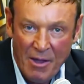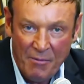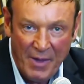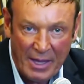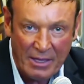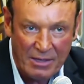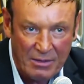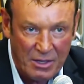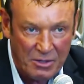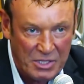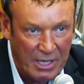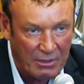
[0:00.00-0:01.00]
In fact, I'll
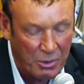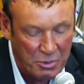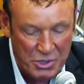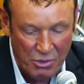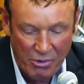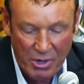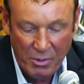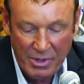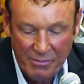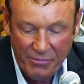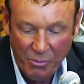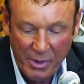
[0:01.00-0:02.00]
just tell a little story.
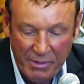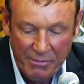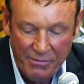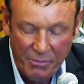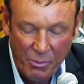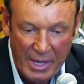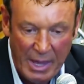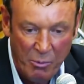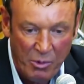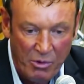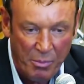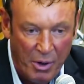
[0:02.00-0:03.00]
We
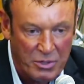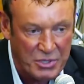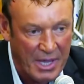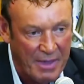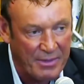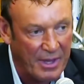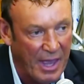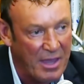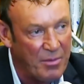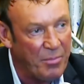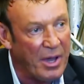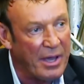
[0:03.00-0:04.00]
were approached the other
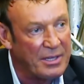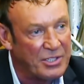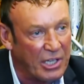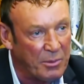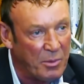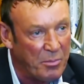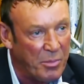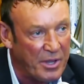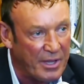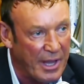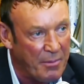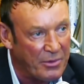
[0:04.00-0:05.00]
day by a gentleman by
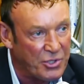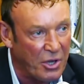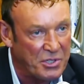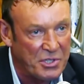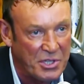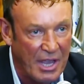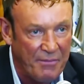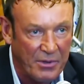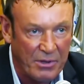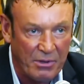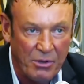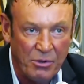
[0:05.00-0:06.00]
the name of Josh
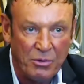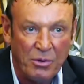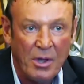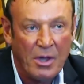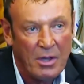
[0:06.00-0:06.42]
Steffen, who